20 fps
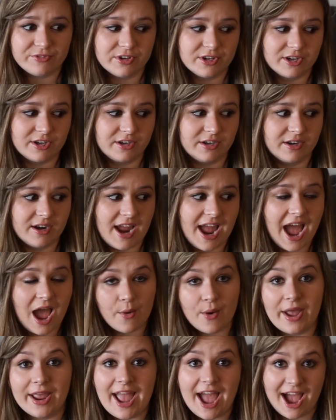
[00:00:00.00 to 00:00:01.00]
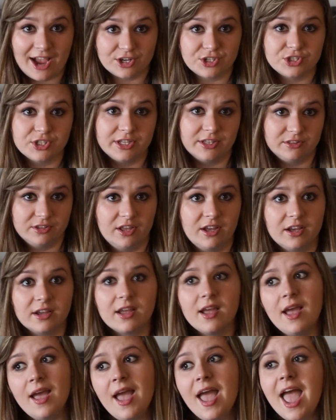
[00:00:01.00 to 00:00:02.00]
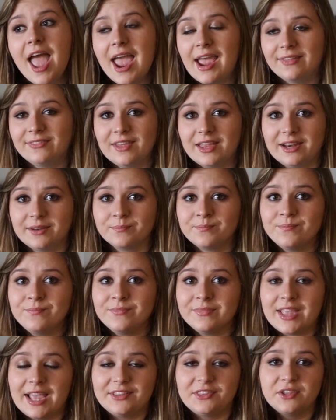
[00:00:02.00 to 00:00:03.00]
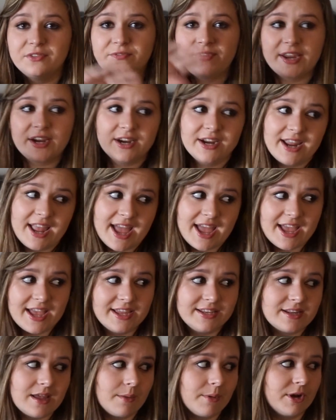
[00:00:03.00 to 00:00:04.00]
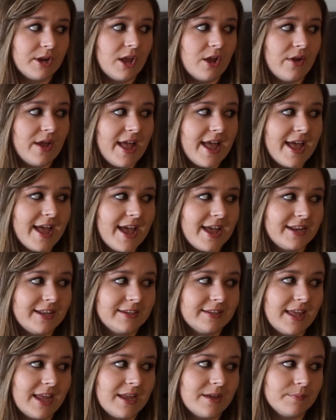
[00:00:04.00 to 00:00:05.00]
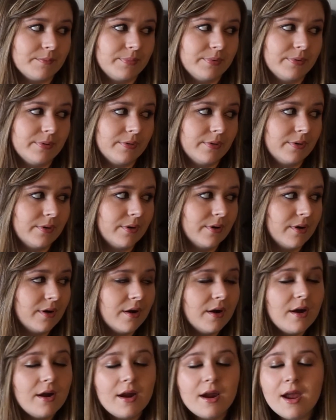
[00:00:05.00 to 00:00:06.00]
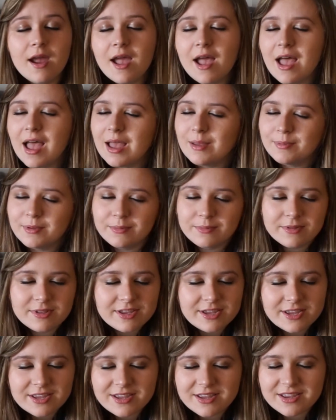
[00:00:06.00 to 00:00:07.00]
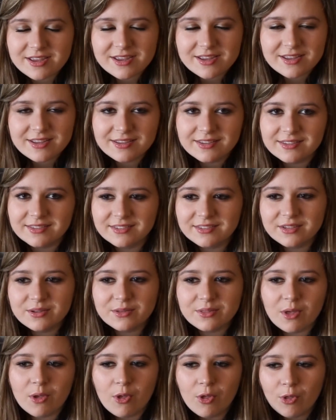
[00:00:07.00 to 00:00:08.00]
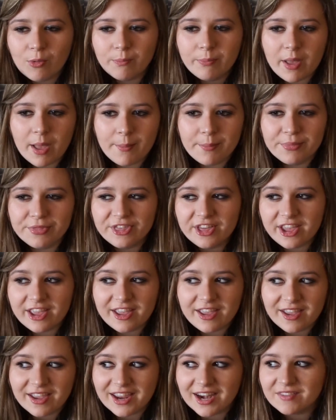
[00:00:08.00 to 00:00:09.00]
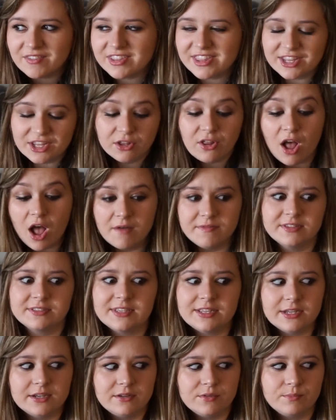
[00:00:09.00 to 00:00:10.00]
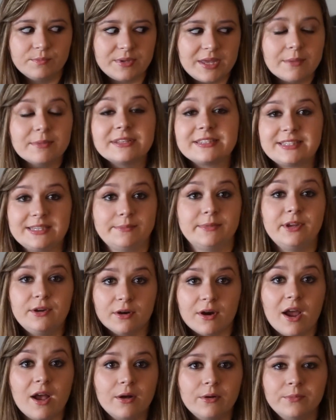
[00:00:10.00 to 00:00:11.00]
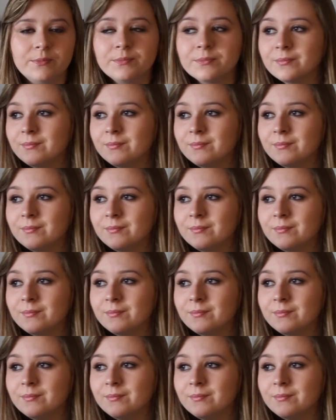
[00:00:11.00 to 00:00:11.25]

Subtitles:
for how I actually look? And then at the very end, I'm gonna go ahead and like probably do the whole bump thing and everything. You'll obviously be able to see me grow.